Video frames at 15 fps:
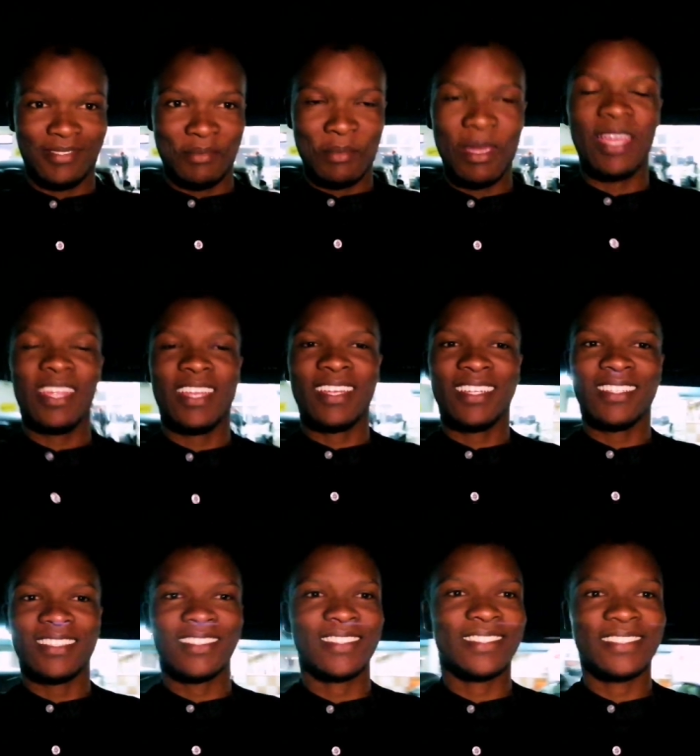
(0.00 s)
Man,
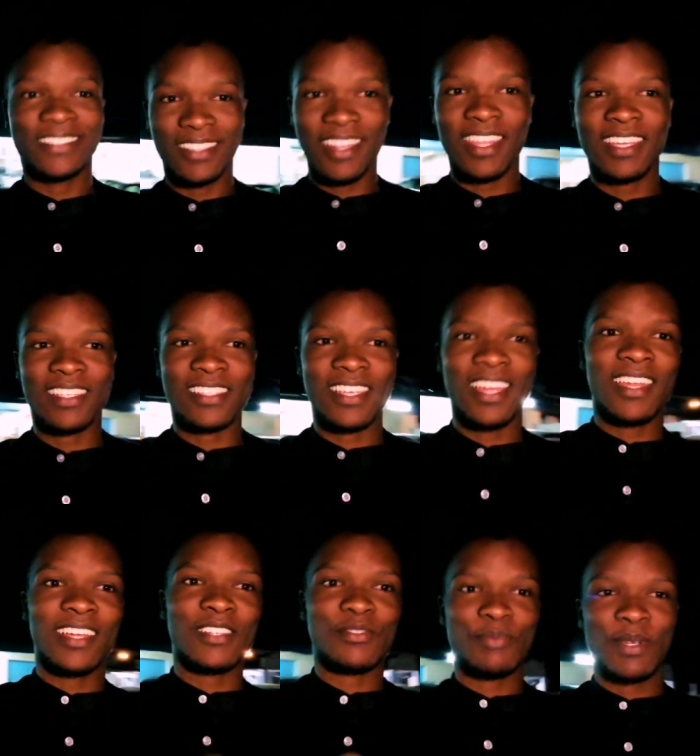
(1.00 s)
things are
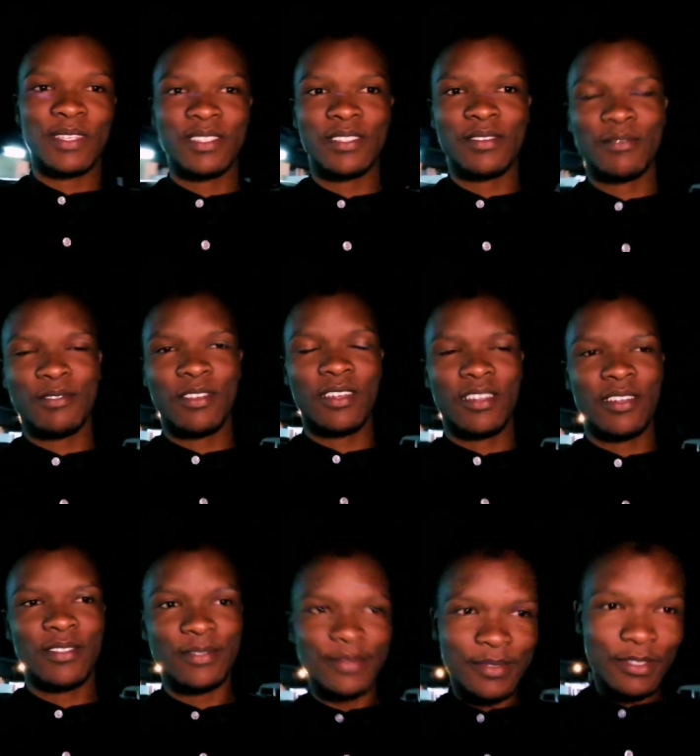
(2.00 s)
expensive here
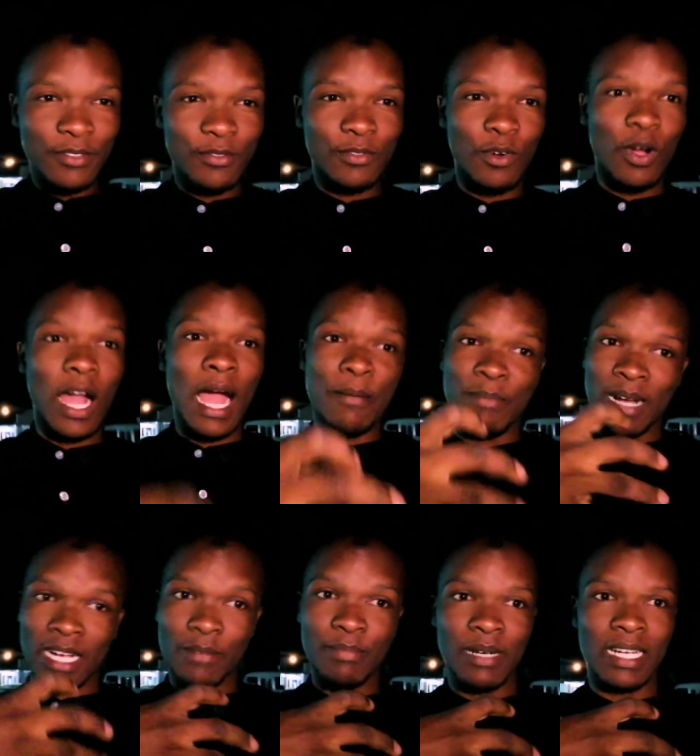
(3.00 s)
for a
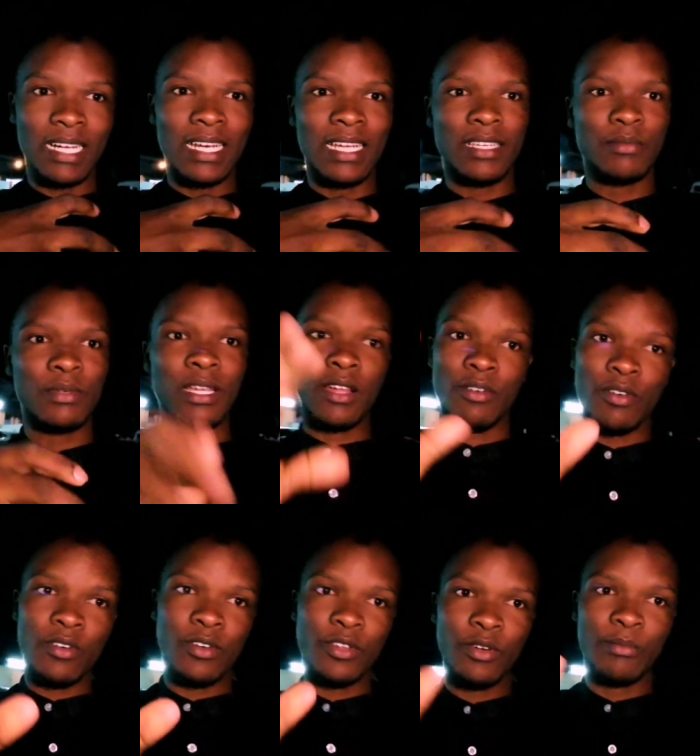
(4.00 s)
backpacker like me. I don't
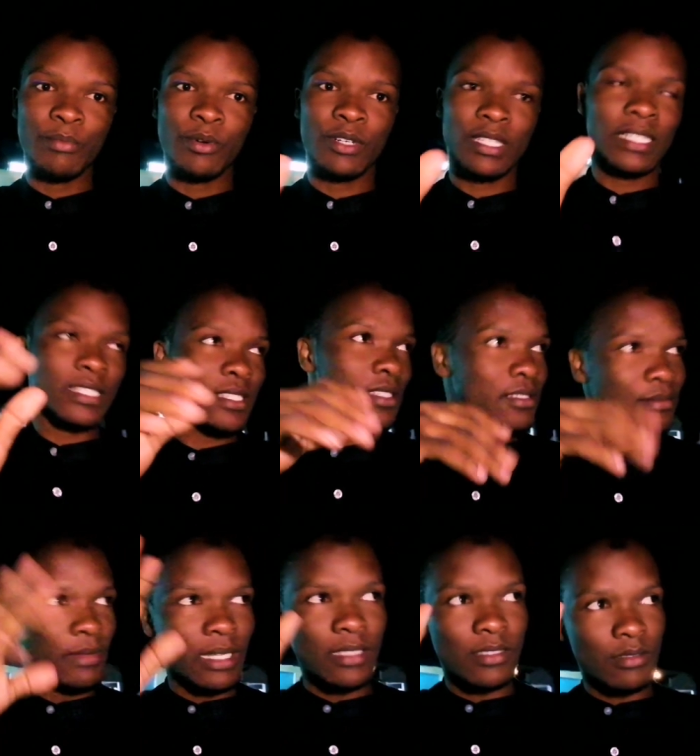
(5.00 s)
know your pocket,
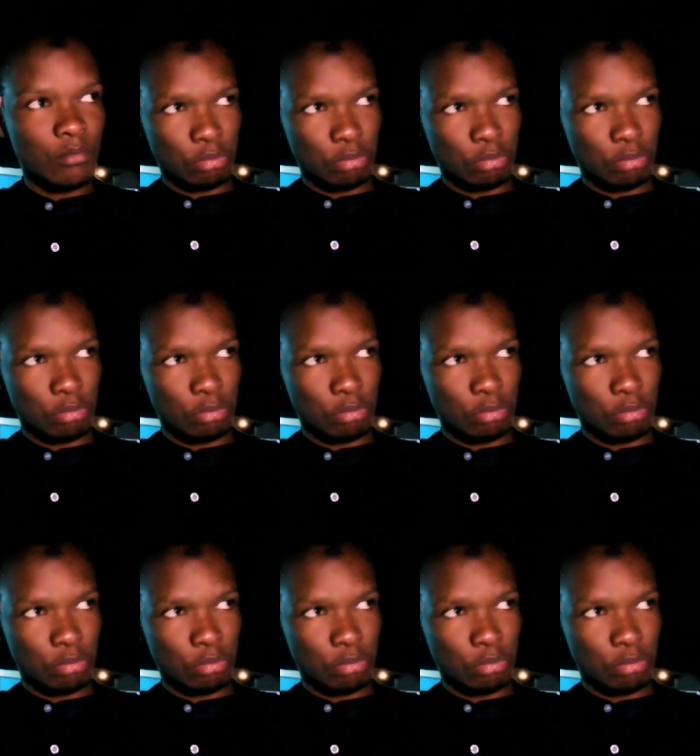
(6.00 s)
but